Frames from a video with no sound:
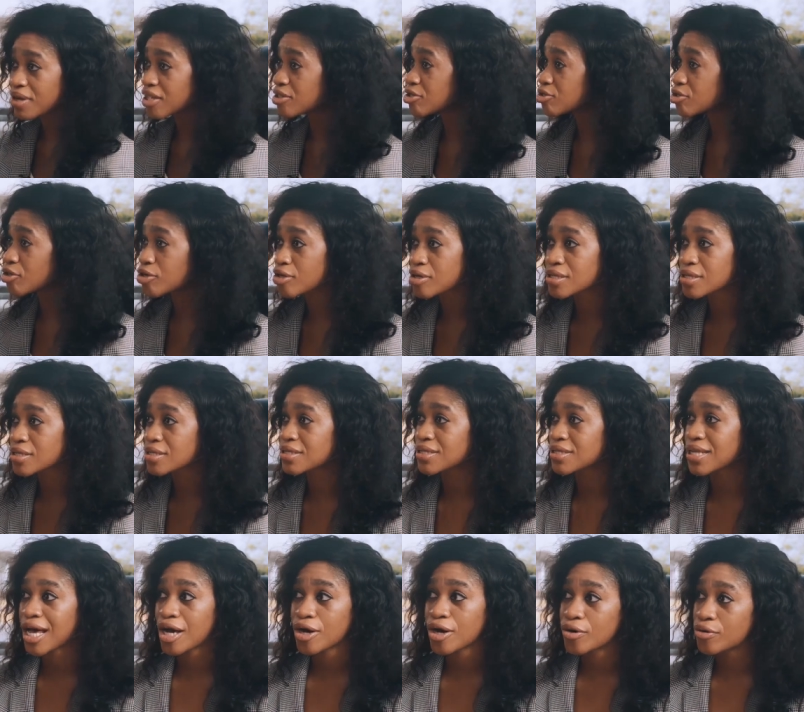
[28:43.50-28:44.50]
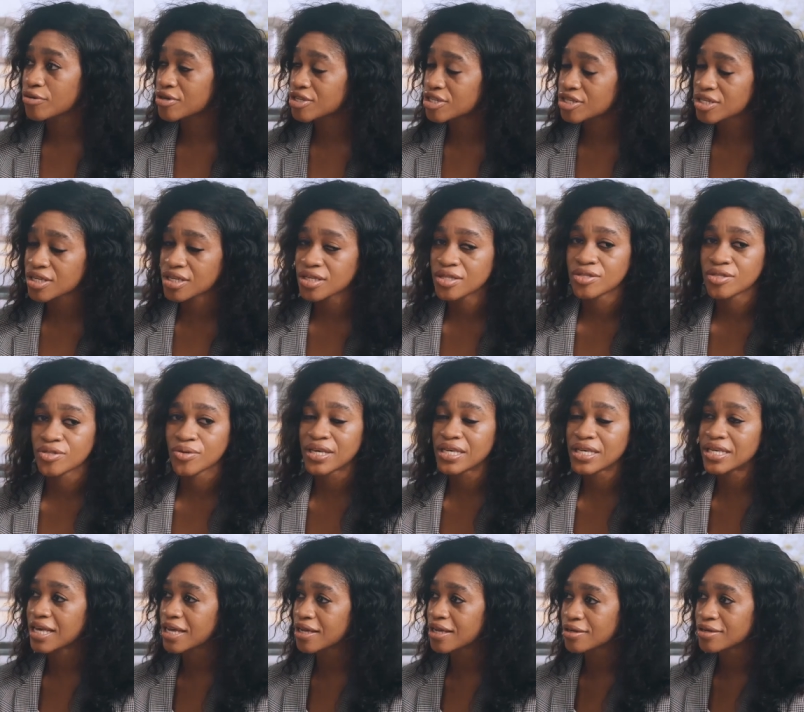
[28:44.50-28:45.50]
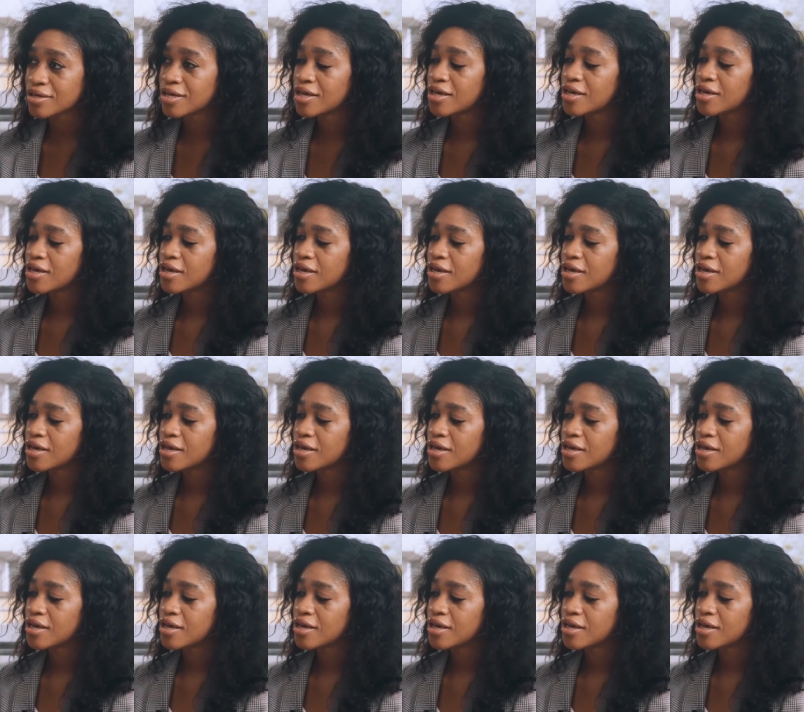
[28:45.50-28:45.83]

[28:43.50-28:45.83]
mentors, that are coaches. So again,